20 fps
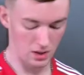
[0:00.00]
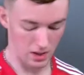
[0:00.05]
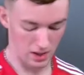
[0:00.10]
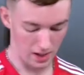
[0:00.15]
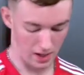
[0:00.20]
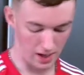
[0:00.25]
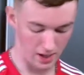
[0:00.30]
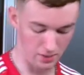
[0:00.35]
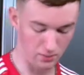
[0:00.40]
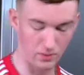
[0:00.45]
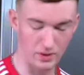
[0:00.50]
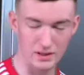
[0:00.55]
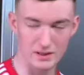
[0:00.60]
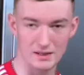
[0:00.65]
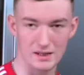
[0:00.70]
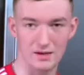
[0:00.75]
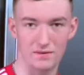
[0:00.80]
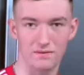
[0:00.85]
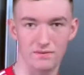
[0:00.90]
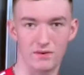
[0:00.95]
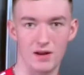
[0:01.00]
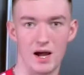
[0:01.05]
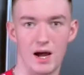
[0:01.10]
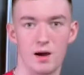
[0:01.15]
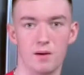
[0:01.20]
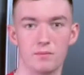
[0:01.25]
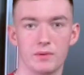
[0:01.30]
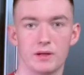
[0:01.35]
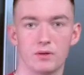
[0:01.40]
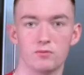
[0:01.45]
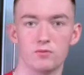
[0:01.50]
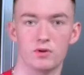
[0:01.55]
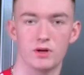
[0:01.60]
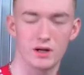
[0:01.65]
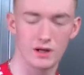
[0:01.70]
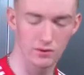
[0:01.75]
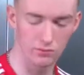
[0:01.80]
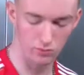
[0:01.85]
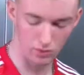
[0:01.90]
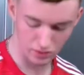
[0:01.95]
And when I say flat, I mean
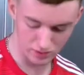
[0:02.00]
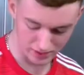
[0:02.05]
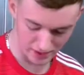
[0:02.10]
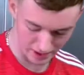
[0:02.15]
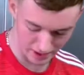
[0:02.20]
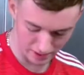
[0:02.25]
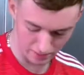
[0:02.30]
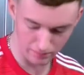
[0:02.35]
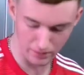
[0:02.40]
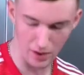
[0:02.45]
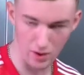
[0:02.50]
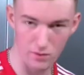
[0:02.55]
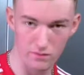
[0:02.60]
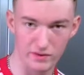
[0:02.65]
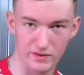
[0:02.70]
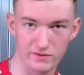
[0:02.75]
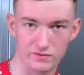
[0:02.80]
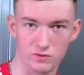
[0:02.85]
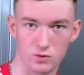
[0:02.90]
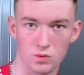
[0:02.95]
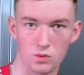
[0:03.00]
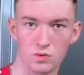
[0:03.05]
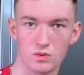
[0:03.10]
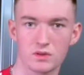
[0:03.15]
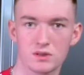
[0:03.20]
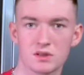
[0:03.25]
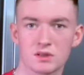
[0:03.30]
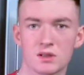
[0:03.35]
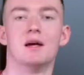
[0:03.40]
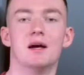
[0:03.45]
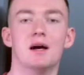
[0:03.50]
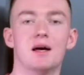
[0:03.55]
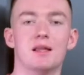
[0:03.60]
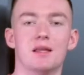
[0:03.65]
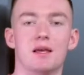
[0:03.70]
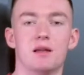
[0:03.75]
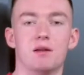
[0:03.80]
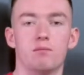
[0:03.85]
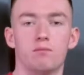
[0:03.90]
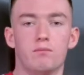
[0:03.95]
really rotate your pelvis forwards and
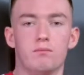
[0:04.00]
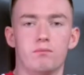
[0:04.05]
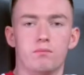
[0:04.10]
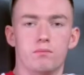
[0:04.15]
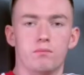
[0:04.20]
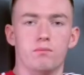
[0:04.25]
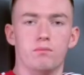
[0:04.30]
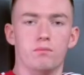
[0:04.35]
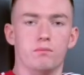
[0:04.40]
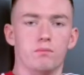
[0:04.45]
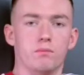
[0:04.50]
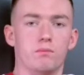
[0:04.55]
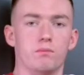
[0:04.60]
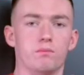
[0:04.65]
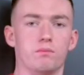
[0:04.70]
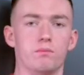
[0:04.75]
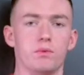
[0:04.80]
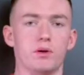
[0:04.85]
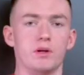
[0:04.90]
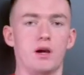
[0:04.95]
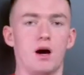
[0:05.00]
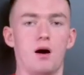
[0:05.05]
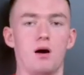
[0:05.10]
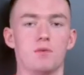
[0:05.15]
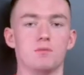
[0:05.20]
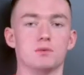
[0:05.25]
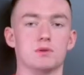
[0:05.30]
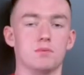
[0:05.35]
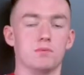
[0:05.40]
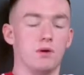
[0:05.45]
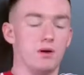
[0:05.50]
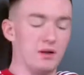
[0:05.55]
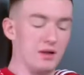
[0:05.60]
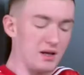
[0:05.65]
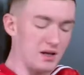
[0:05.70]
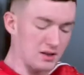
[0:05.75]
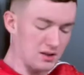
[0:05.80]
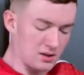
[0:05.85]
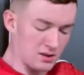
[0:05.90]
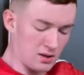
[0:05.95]
then put your arms up like
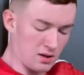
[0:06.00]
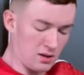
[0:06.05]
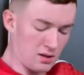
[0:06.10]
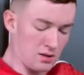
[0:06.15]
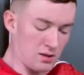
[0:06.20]
this.